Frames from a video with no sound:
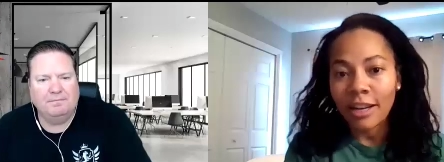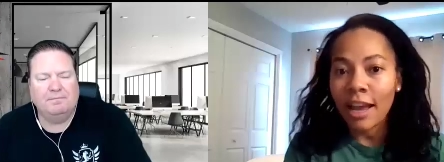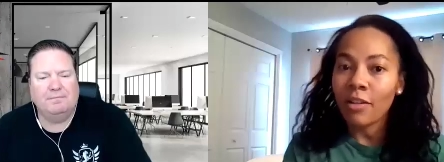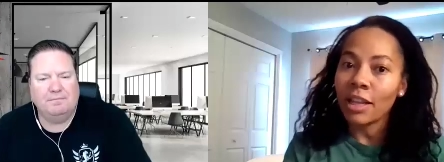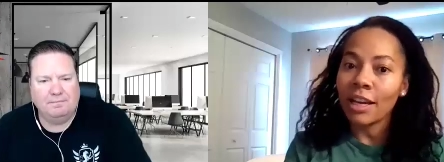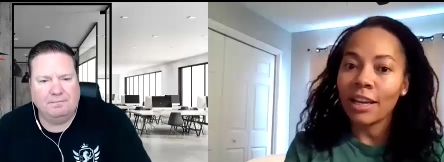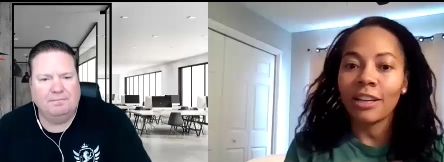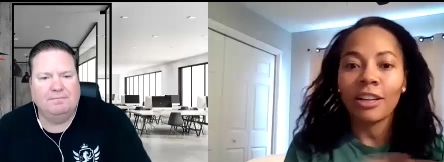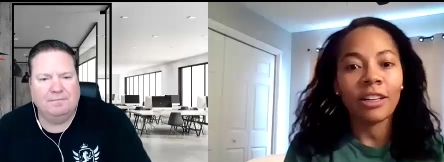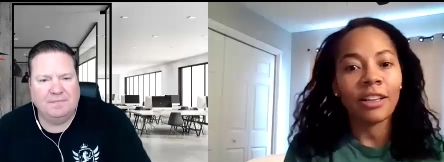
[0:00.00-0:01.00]
Speaker 1: now and mm-hmm.
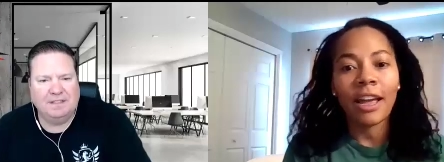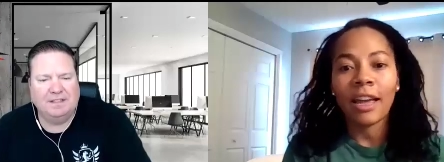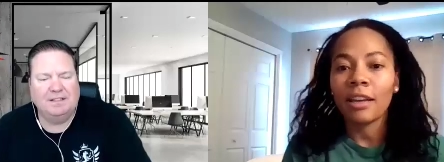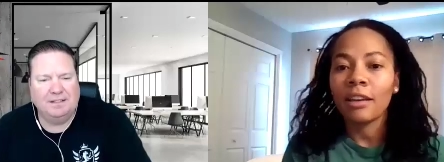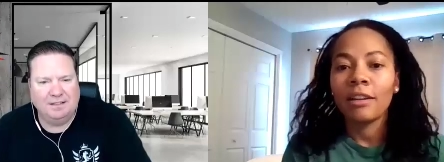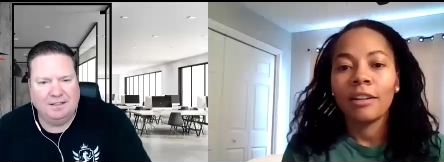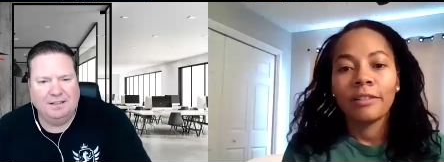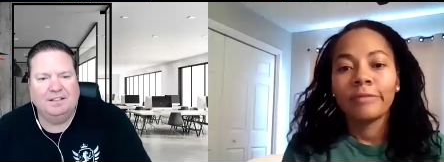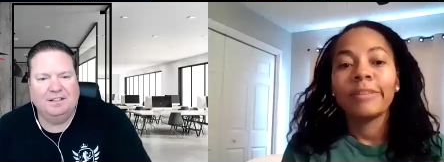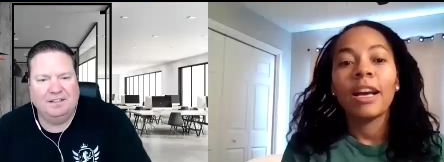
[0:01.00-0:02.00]
later. Like
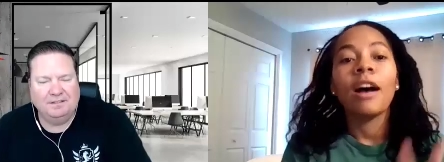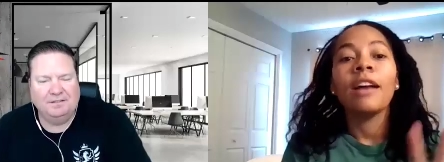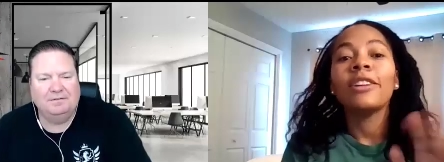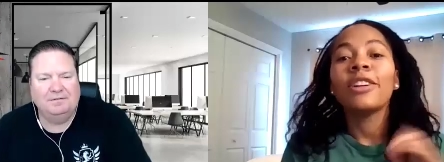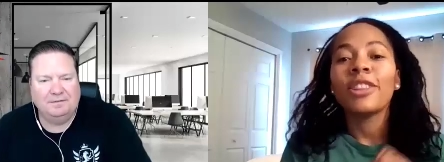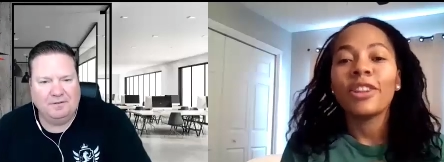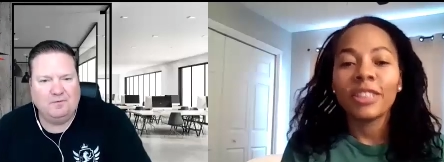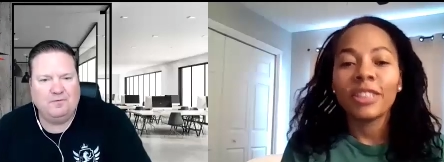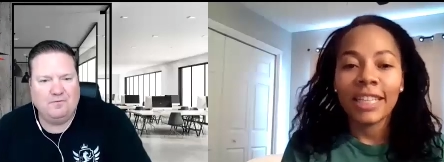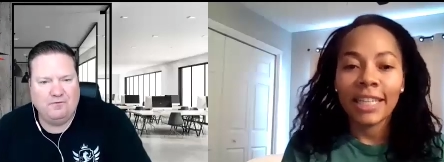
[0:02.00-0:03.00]
under
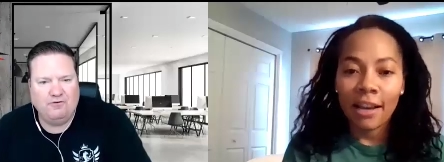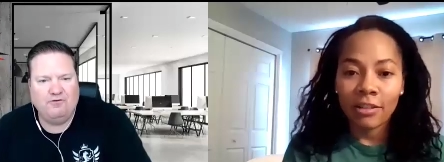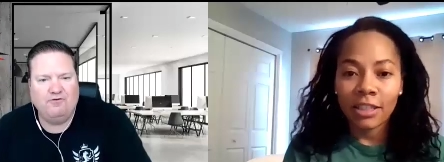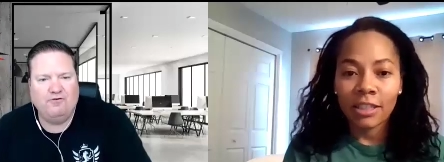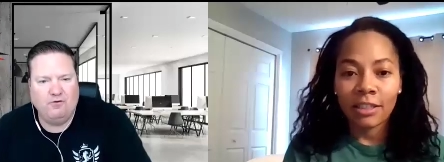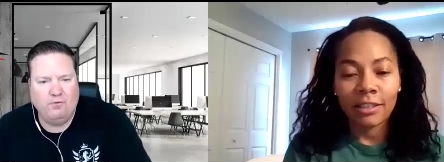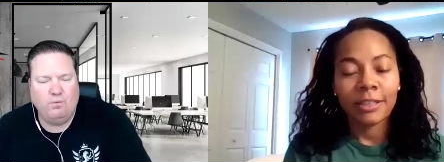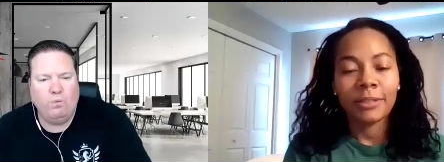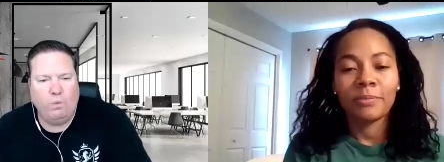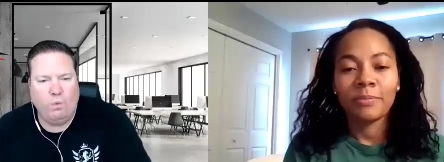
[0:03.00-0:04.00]
13 ounces.